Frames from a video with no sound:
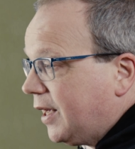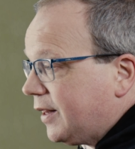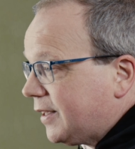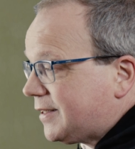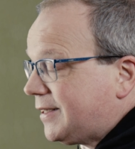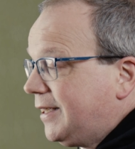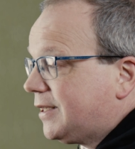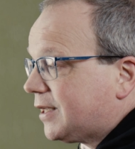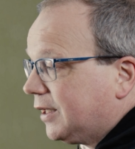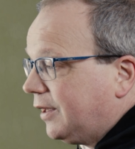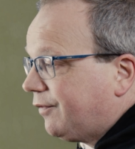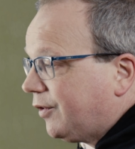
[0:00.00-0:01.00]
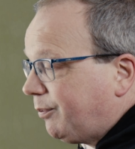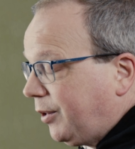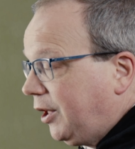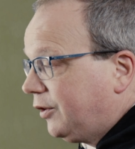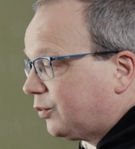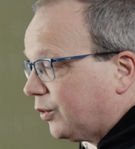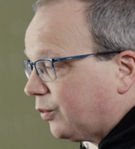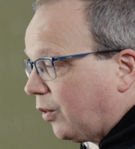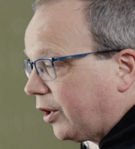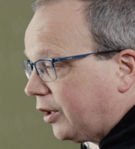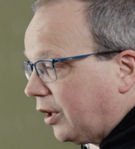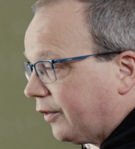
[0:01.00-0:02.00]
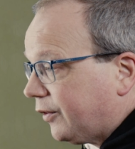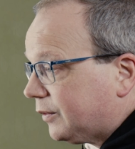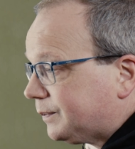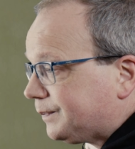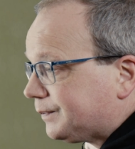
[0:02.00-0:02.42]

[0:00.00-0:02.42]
that seek to live in peace with one another.